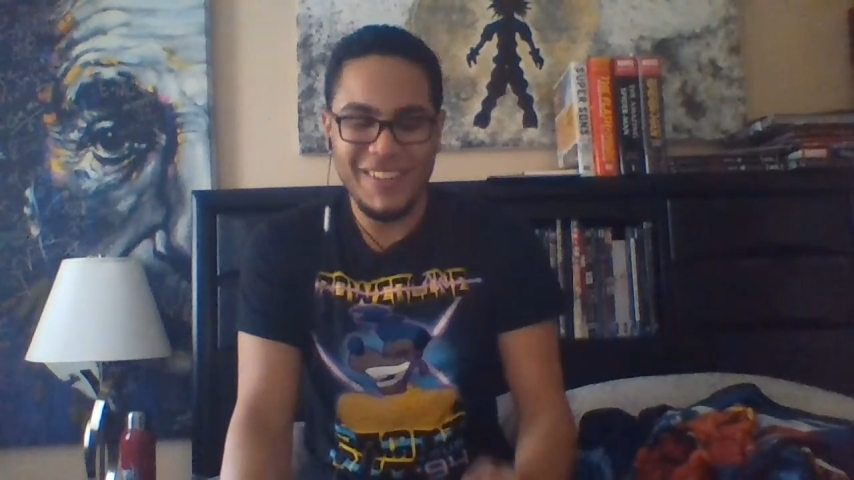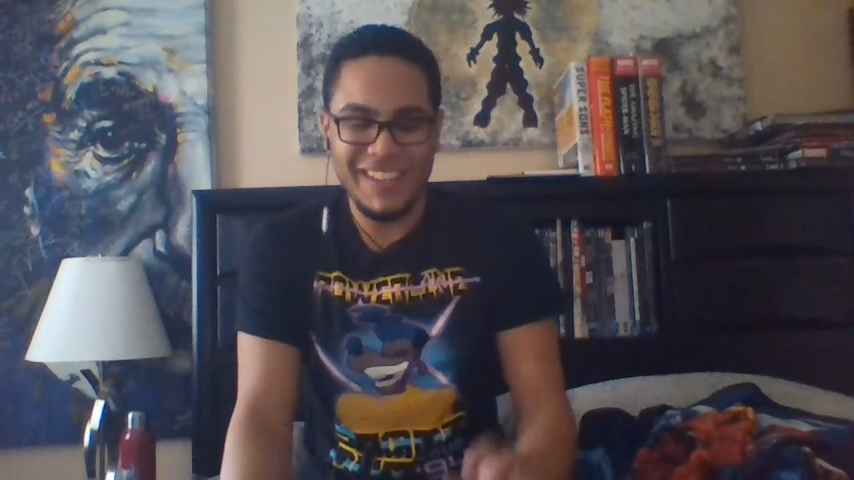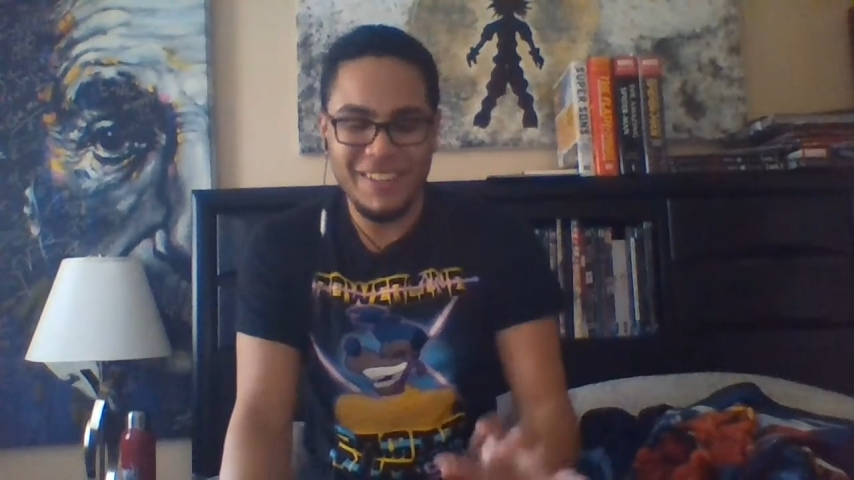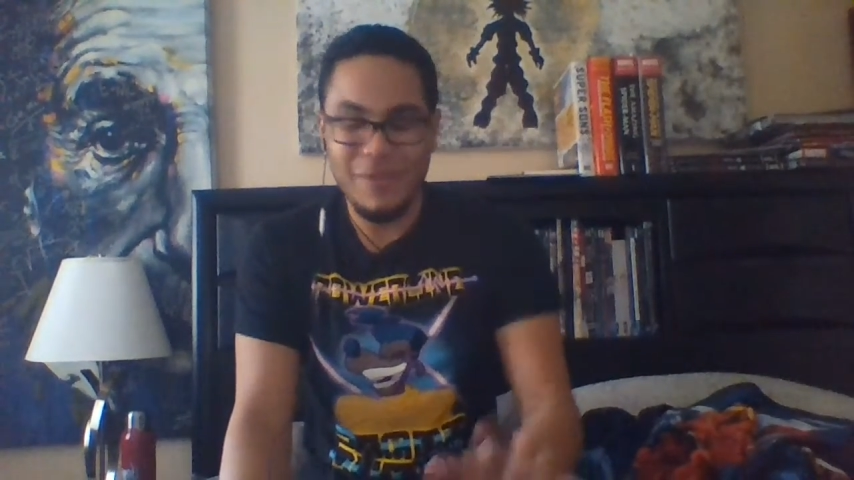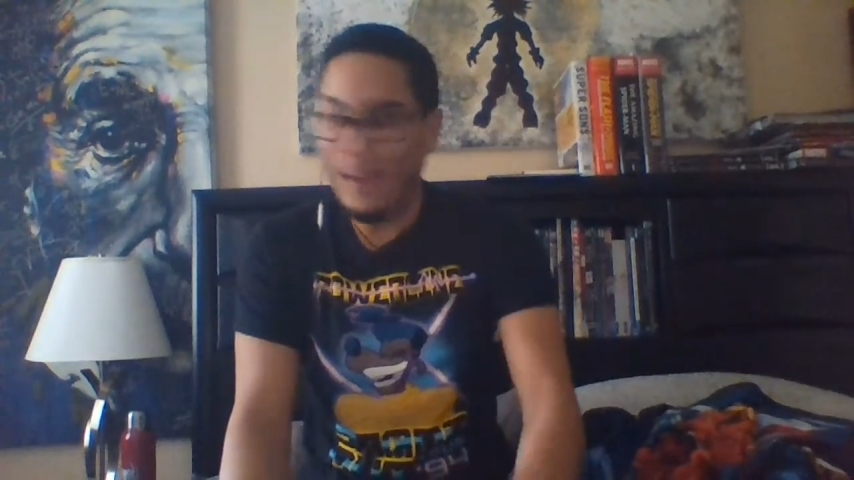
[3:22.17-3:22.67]

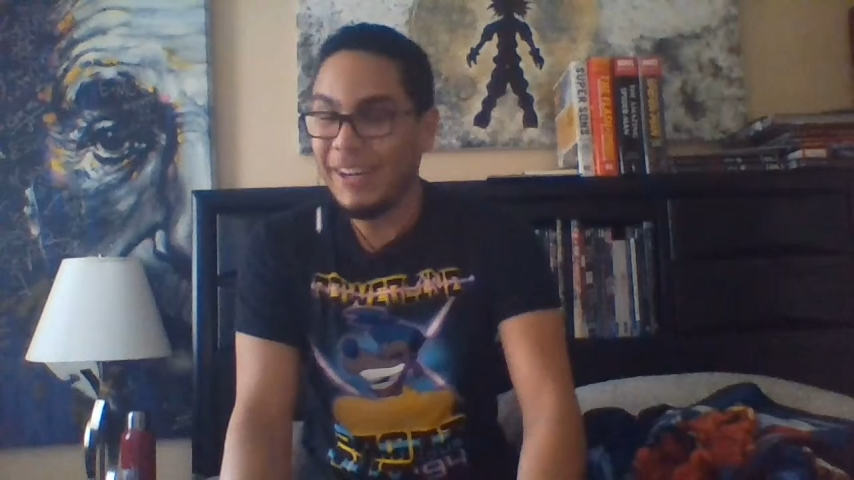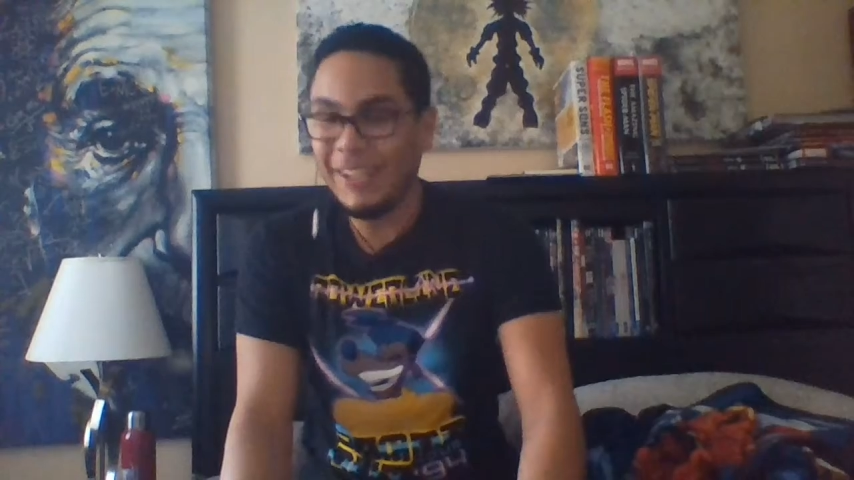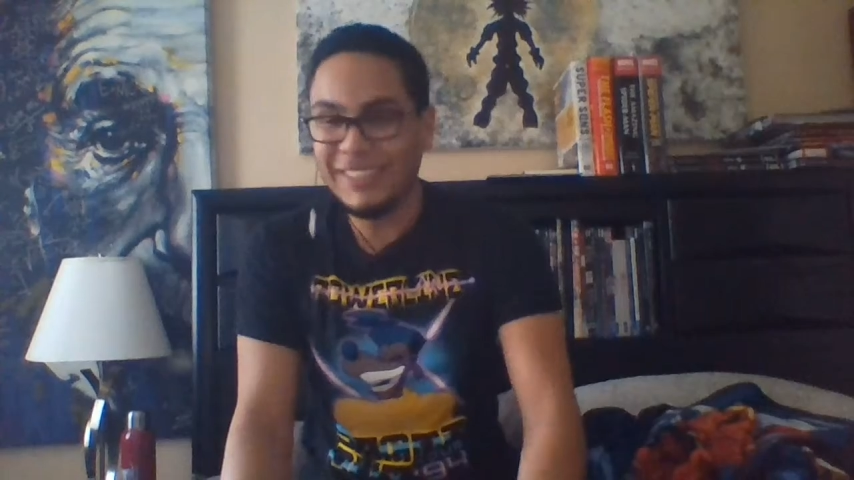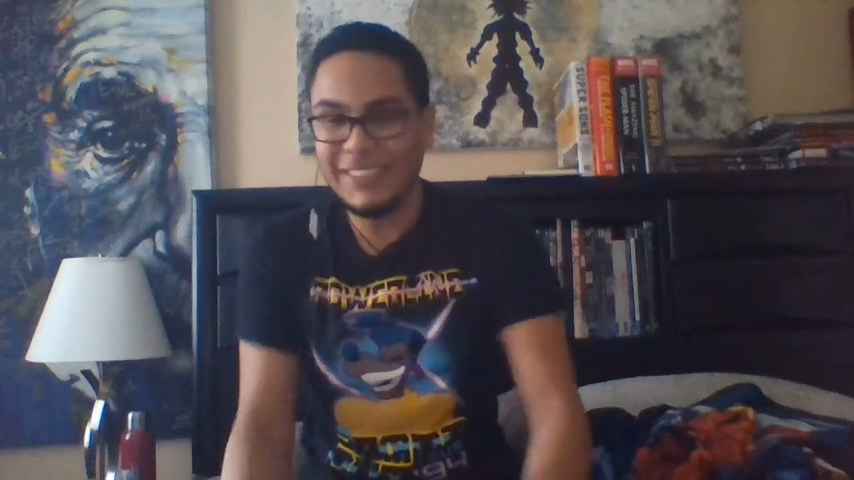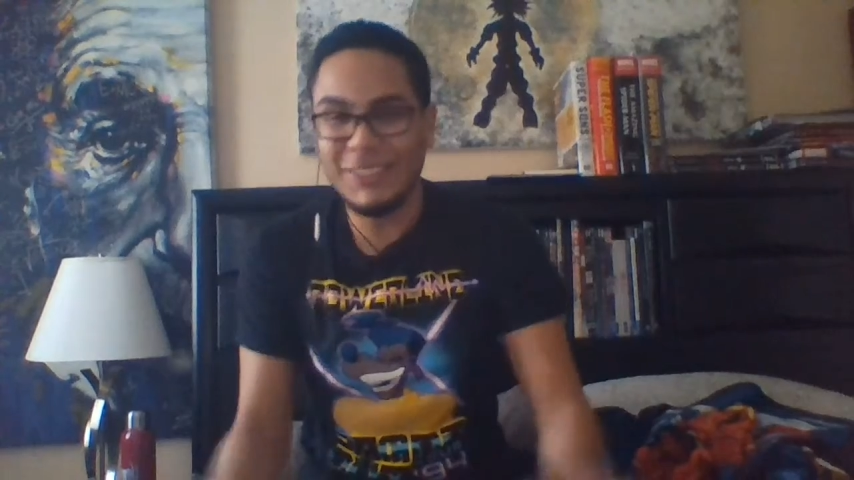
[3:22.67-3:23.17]

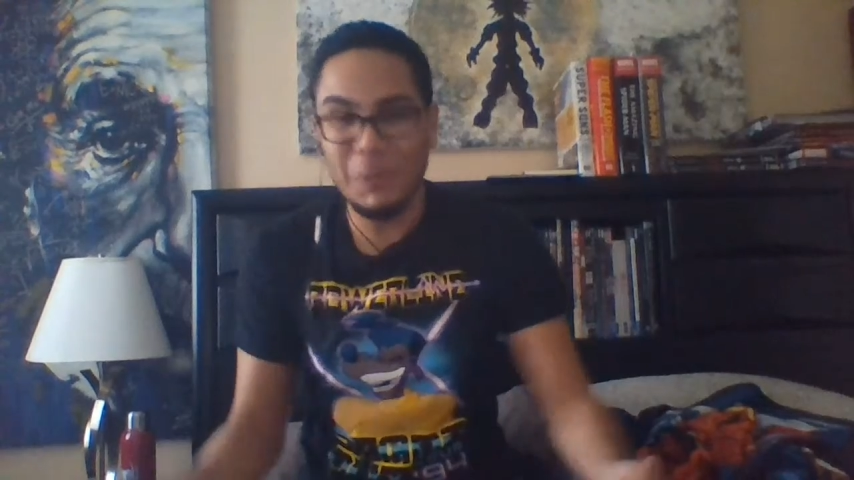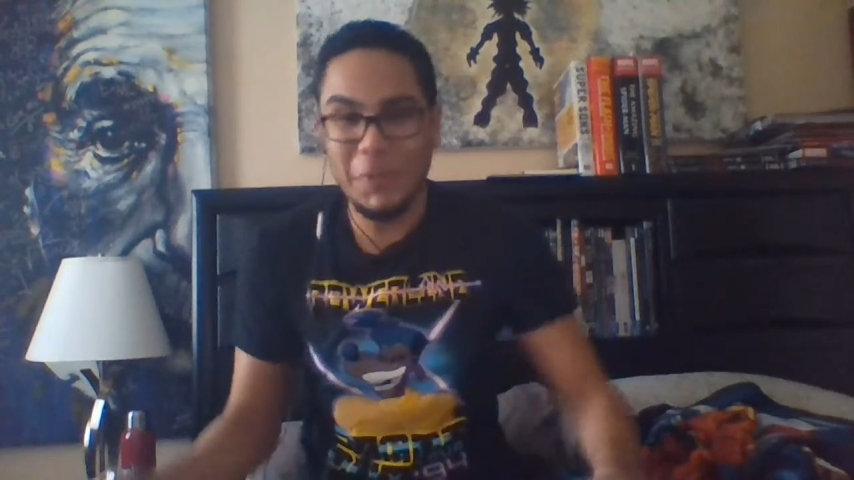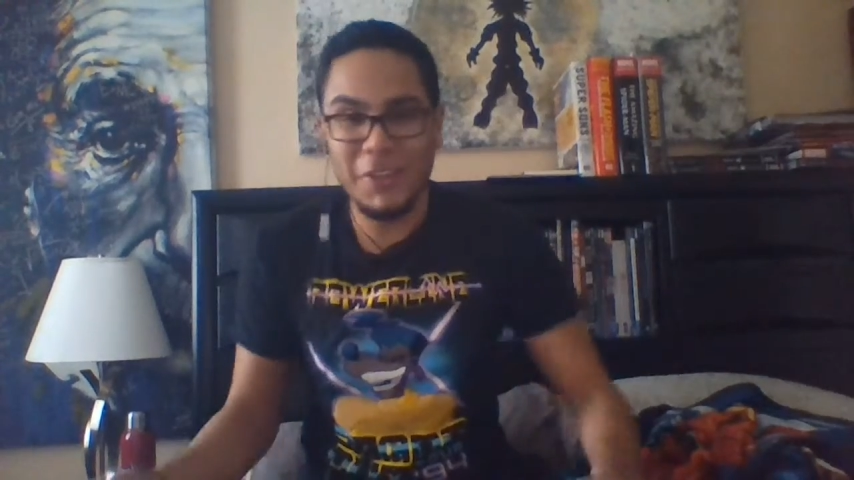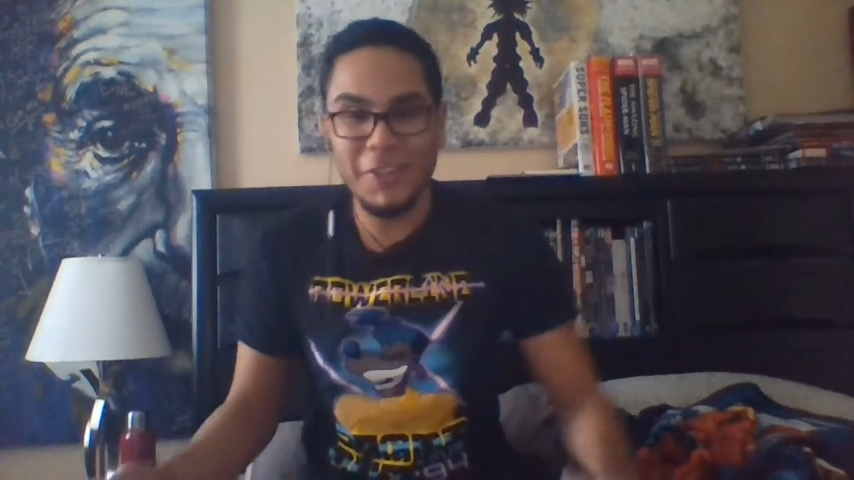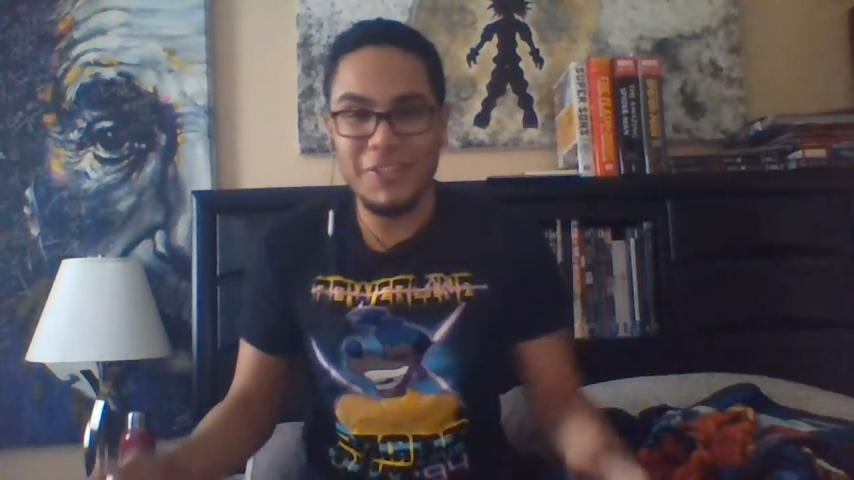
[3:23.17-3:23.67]
Roundhouse is super
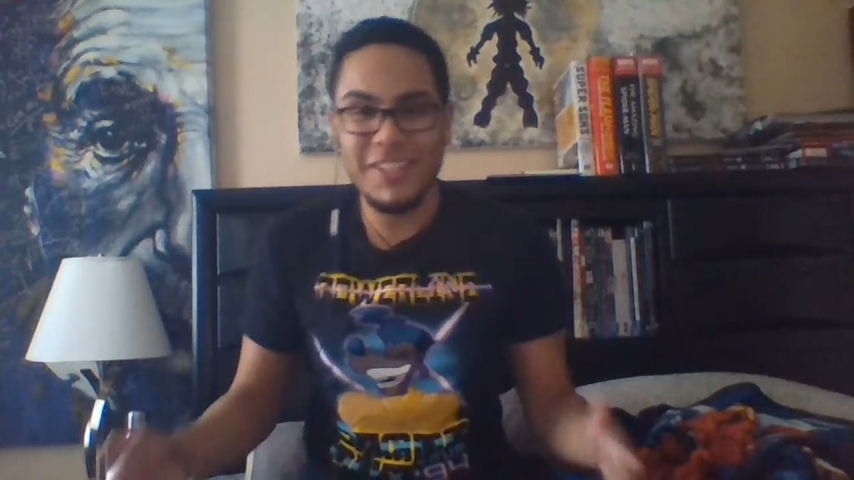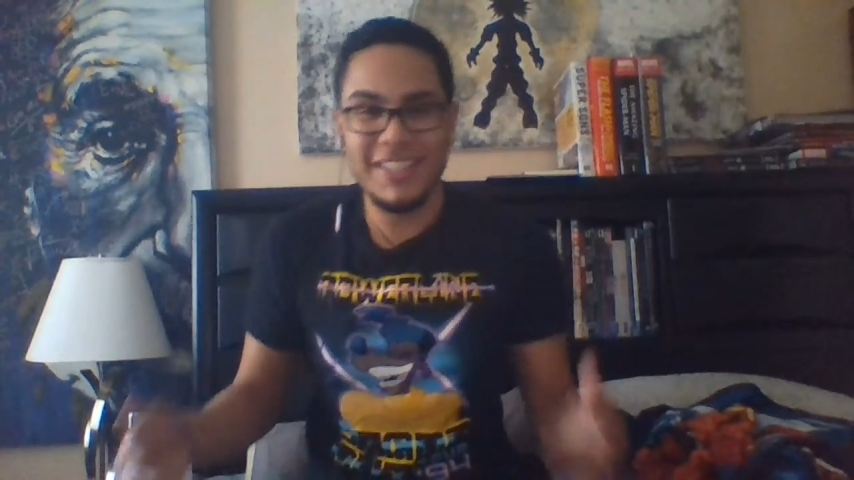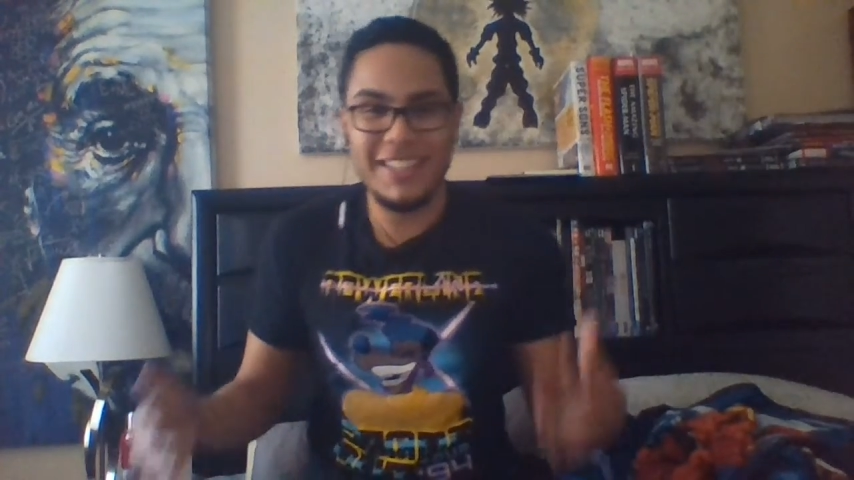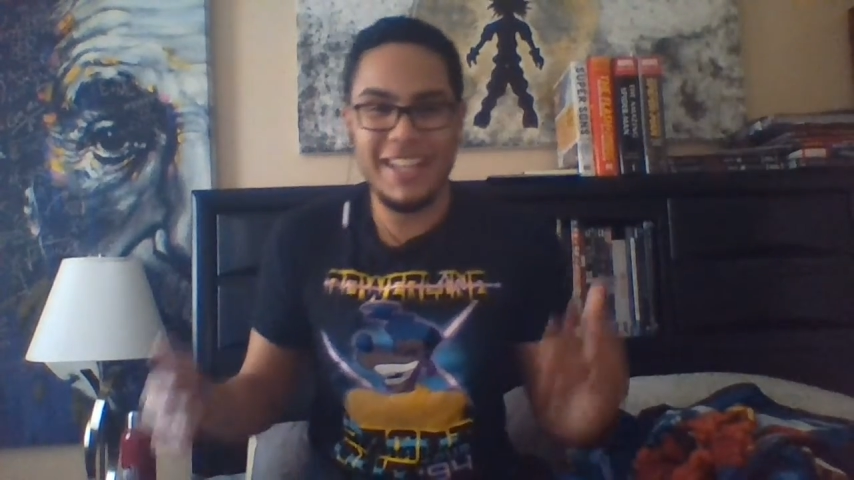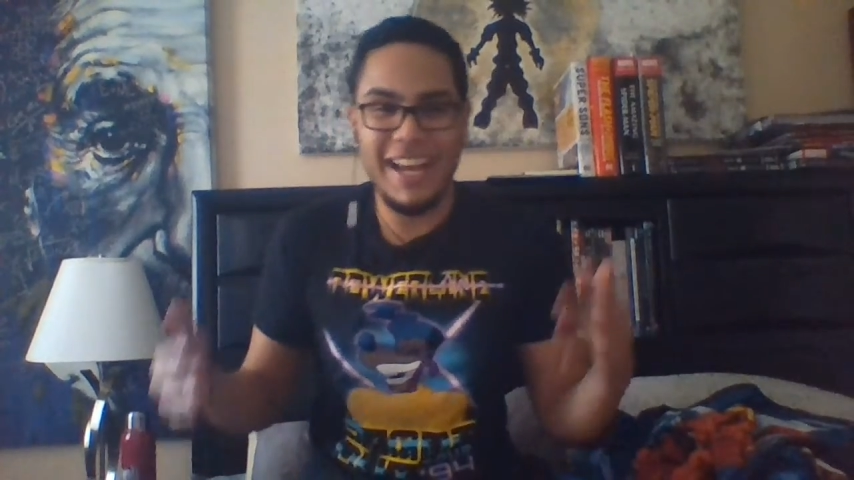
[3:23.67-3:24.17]
nervous,